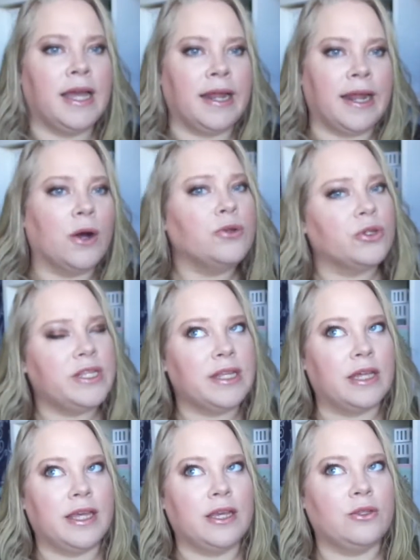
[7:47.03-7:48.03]
I also did I
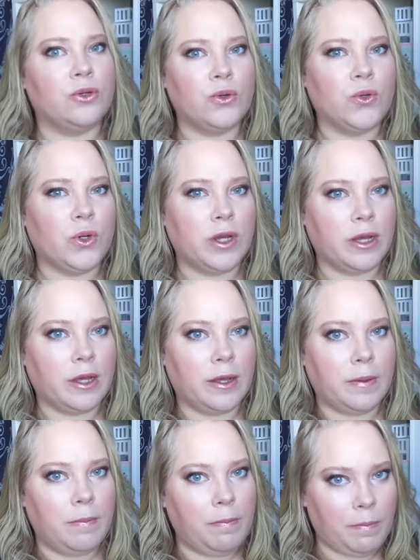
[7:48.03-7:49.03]
think 2
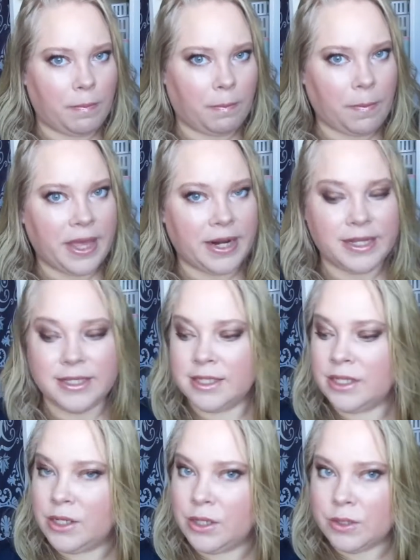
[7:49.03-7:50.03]

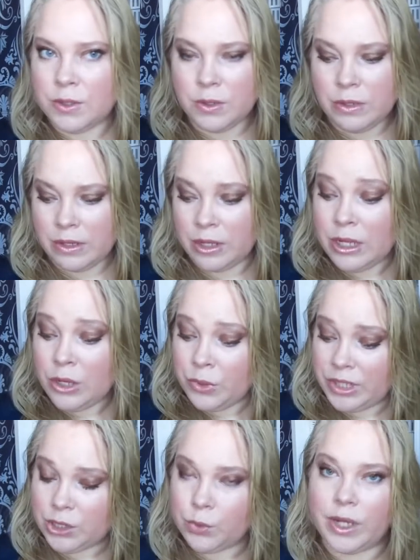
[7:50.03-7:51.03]
petties,
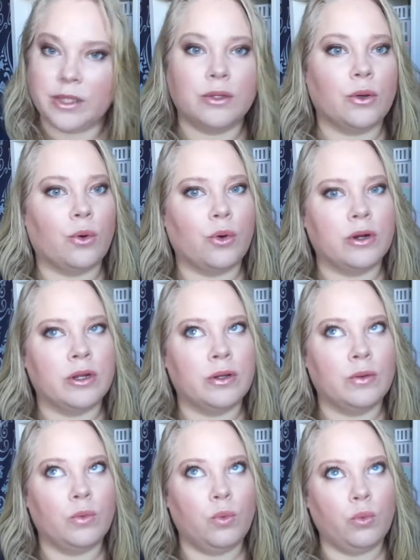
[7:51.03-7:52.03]
this one or
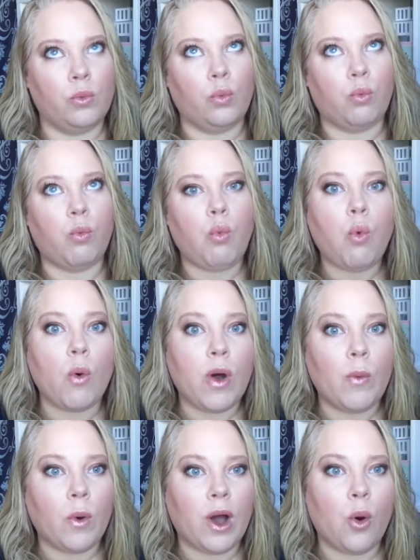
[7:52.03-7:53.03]

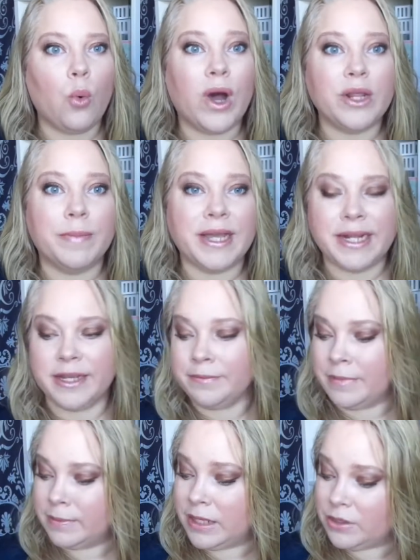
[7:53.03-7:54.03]
1 petty,
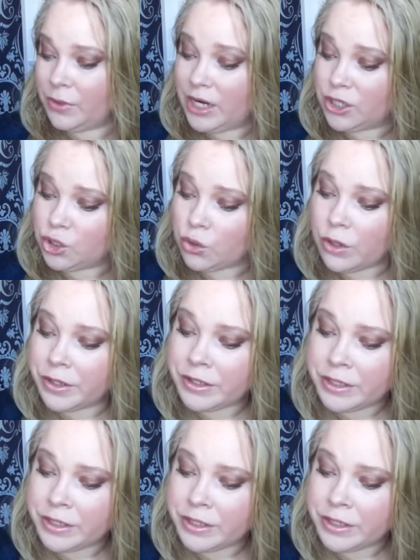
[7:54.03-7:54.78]
I'm not really sure.